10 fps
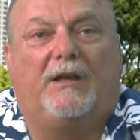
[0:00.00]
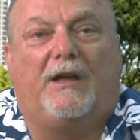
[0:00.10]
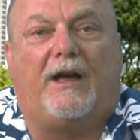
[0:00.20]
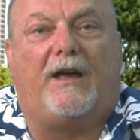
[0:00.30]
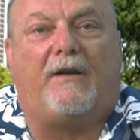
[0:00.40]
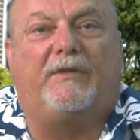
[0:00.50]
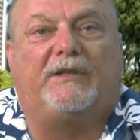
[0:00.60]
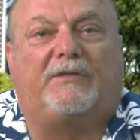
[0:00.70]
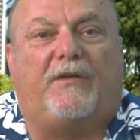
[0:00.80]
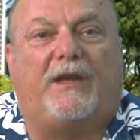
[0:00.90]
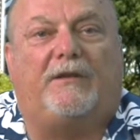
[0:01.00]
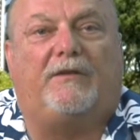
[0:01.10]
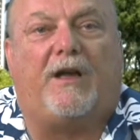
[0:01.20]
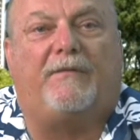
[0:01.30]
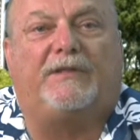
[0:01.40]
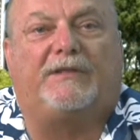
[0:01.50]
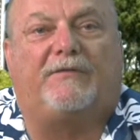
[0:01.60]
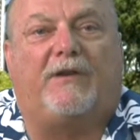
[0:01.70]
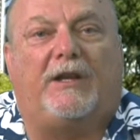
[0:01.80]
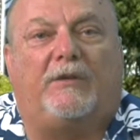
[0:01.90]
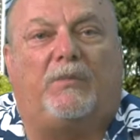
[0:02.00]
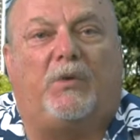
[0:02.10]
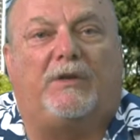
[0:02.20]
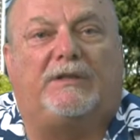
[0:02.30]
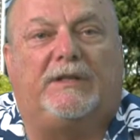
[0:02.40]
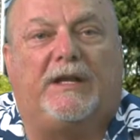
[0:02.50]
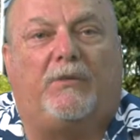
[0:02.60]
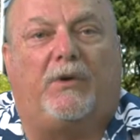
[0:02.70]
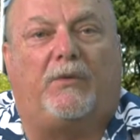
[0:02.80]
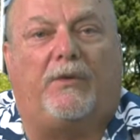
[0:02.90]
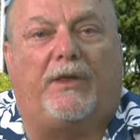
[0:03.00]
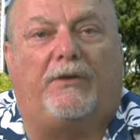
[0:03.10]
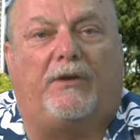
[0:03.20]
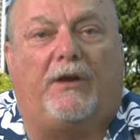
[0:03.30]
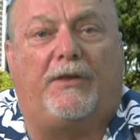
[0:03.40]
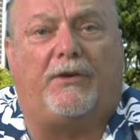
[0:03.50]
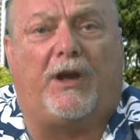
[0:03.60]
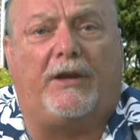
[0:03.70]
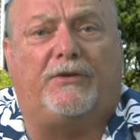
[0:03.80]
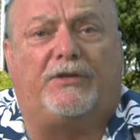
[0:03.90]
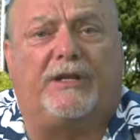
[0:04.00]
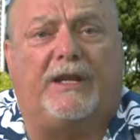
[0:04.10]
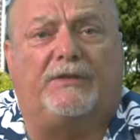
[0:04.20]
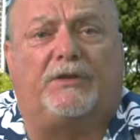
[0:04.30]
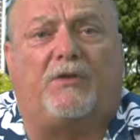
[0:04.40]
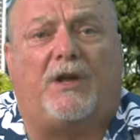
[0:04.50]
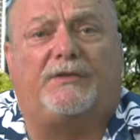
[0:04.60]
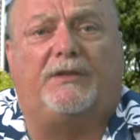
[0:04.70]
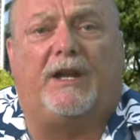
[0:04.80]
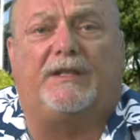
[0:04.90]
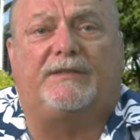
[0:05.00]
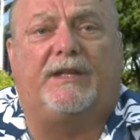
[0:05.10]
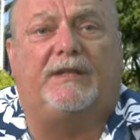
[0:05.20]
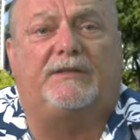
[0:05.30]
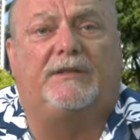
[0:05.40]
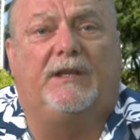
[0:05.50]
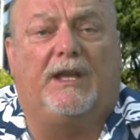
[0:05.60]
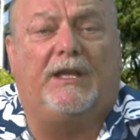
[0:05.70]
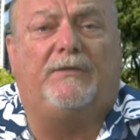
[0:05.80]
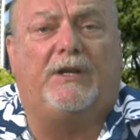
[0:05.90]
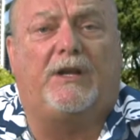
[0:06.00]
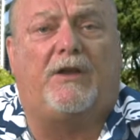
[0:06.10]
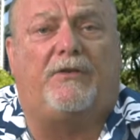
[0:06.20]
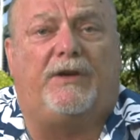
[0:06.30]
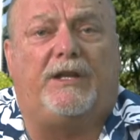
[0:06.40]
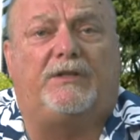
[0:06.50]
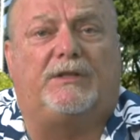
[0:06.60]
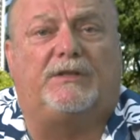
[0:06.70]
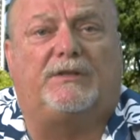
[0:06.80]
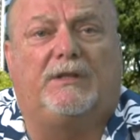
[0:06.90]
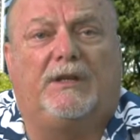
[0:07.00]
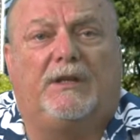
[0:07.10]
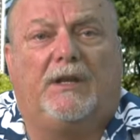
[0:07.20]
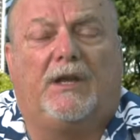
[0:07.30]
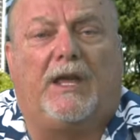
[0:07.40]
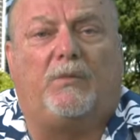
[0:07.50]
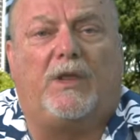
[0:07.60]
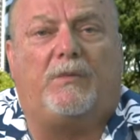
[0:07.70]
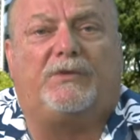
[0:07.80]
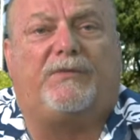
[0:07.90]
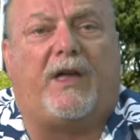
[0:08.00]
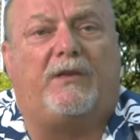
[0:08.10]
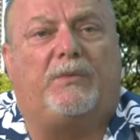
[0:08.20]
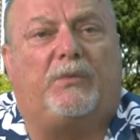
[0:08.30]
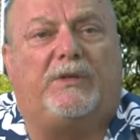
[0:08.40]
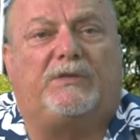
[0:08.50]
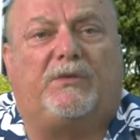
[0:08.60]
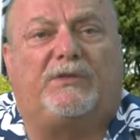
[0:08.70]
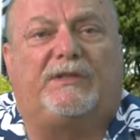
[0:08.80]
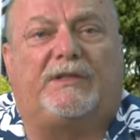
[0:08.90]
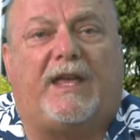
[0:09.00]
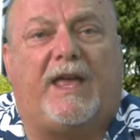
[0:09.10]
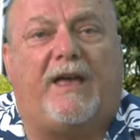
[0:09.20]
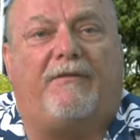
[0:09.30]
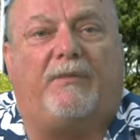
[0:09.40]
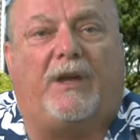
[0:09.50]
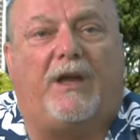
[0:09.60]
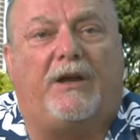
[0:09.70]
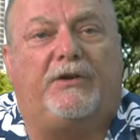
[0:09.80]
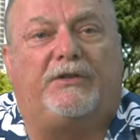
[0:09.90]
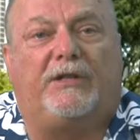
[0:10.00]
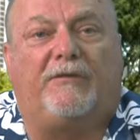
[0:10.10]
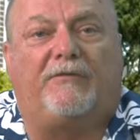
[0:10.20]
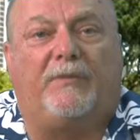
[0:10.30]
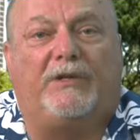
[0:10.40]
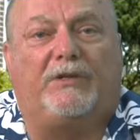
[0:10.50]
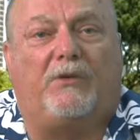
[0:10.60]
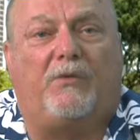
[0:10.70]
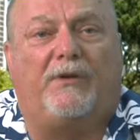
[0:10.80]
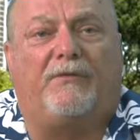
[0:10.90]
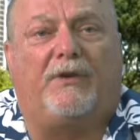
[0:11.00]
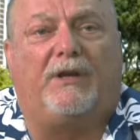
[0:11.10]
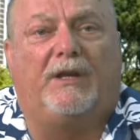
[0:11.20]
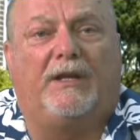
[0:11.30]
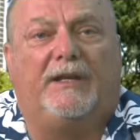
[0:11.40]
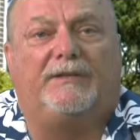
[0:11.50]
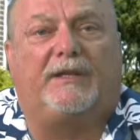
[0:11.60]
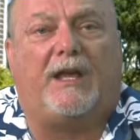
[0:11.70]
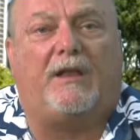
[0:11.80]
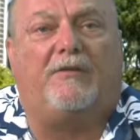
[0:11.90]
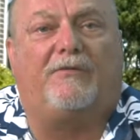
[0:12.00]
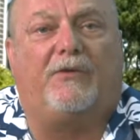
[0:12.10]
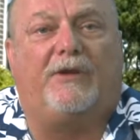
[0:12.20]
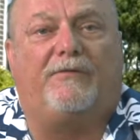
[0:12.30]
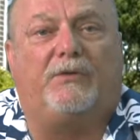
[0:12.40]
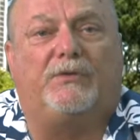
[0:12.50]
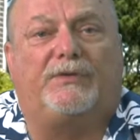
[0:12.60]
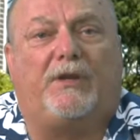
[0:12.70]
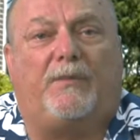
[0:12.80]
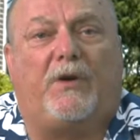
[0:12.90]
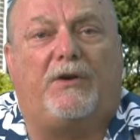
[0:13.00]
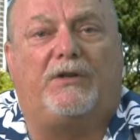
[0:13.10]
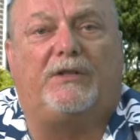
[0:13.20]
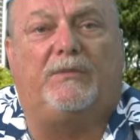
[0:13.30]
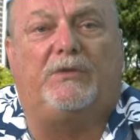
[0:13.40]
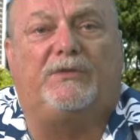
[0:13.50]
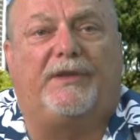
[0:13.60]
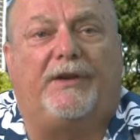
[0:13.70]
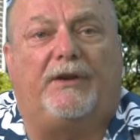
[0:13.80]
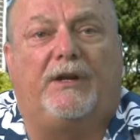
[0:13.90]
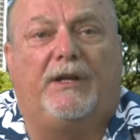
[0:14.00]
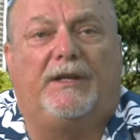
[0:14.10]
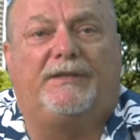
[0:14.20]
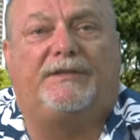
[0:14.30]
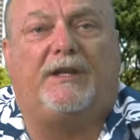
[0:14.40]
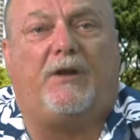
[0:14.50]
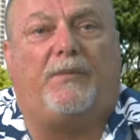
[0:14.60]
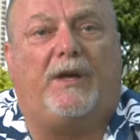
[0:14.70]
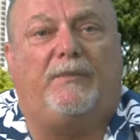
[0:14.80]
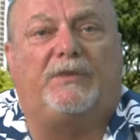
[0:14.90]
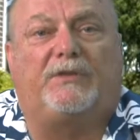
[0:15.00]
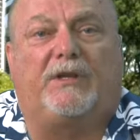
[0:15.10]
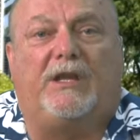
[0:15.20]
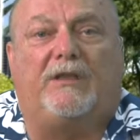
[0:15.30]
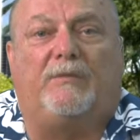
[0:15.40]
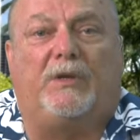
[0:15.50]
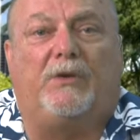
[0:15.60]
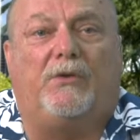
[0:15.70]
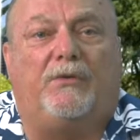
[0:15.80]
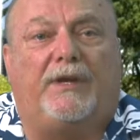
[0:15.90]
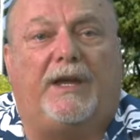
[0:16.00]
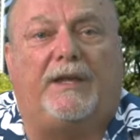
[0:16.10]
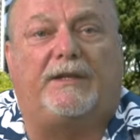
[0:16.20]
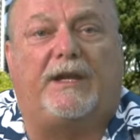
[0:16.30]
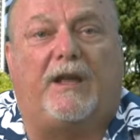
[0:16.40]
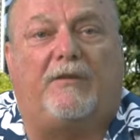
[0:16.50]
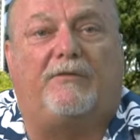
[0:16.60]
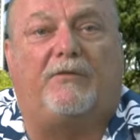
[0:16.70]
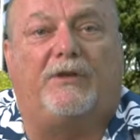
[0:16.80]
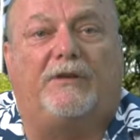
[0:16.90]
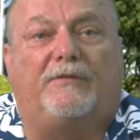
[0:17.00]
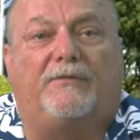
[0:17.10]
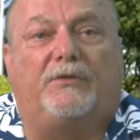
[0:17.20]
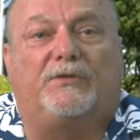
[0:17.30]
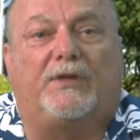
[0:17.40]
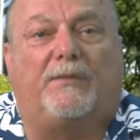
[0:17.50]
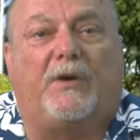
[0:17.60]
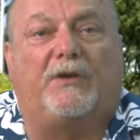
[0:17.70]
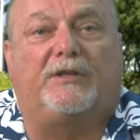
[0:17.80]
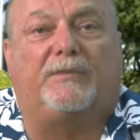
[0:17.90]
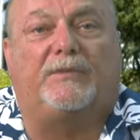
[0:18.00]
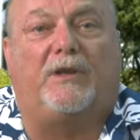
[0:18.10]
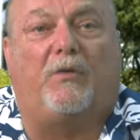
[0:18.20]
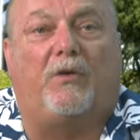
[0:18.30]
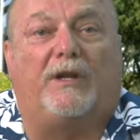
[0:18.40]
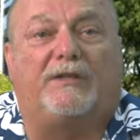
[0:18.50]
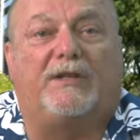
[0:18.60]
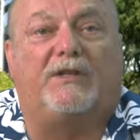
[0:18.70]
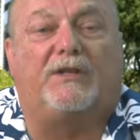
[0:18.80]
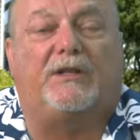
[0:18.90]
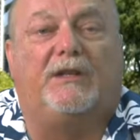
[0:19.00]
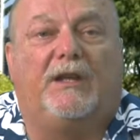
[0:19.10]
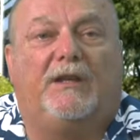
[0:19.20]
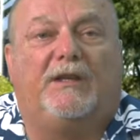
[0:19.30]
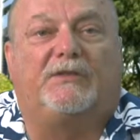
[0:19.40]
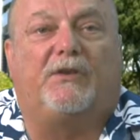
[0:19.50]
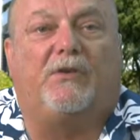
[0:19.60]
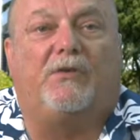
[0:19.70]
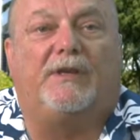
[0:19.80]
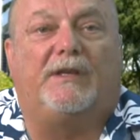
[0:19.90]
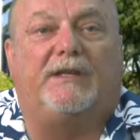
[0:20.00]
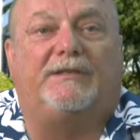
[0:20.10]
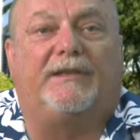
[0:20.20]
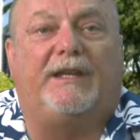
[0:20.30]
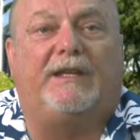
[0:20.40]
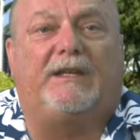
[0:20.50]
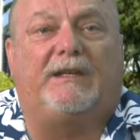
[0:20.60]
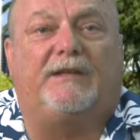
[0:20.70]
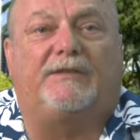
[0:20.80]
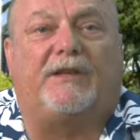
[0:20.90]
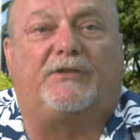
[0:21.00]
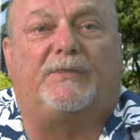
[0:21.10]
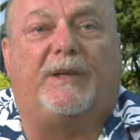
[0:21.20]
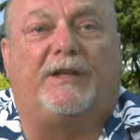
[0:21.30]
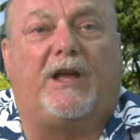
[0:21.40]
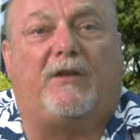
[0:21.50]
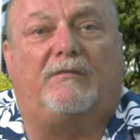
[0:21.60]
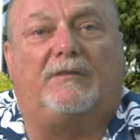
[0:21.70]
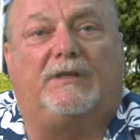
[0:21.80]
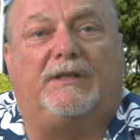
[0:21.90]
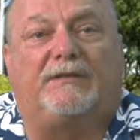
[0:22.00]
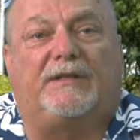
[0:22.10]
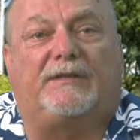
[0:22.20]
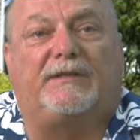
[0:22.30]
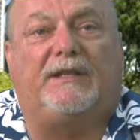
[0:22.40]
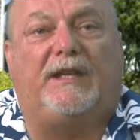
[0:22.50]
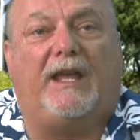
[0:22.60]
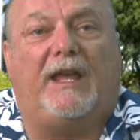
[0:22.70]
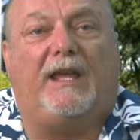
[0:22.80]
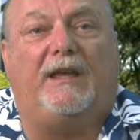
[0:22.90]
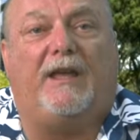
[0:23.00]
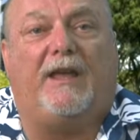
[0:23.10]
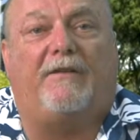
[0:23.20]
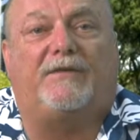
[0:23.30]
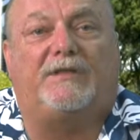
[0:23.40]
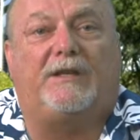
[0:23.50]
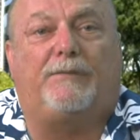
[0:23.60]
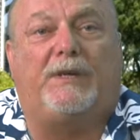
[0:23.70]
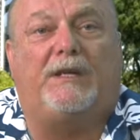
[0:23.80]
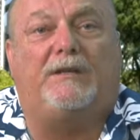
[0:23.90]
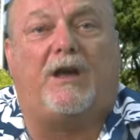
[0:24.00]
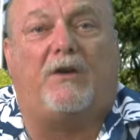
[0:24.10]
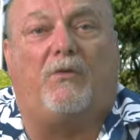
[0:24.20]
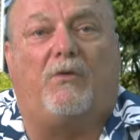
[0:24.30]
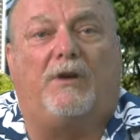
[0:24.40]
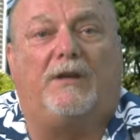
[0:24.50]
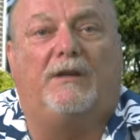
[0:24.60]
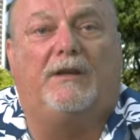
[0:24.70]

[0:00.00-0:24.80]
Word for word: I obviously find it important to network with other hydrogen heads across the United States and even in other nations. And one of the most valuable resources I have in my hydrogen information quiver is the California Fuel Cell Partnership newsletter sent out by Mr. Keith Malone at the California Fuel Cell Partnership organization. So his link is, I'll spell it out, is CAFCP.org.